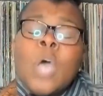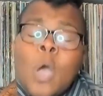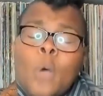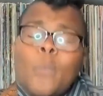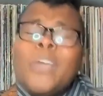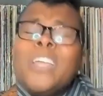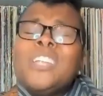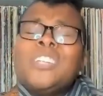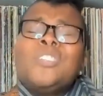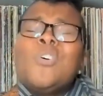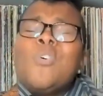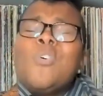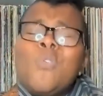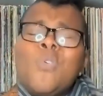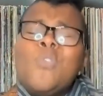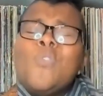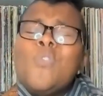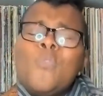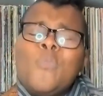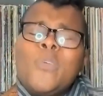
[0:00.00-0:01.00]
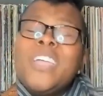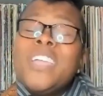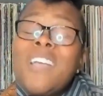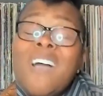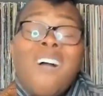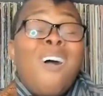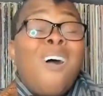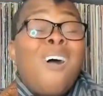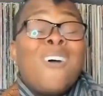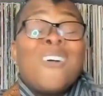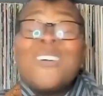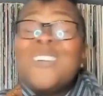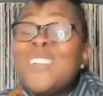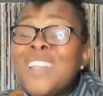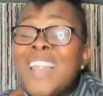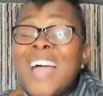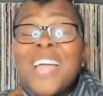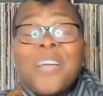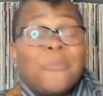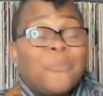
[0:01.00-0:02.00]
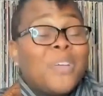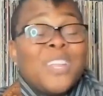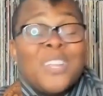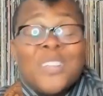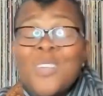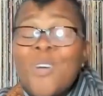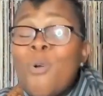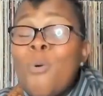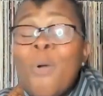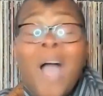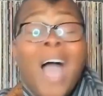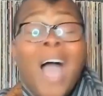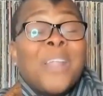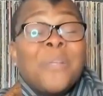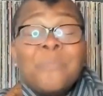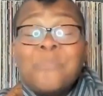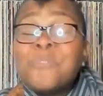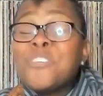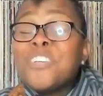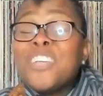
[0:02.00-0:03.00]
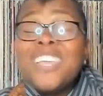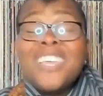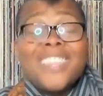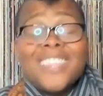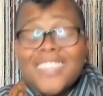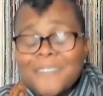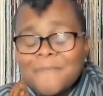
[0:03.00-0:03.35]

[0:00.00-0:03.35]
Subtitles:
We know who we are like we know how to breathe.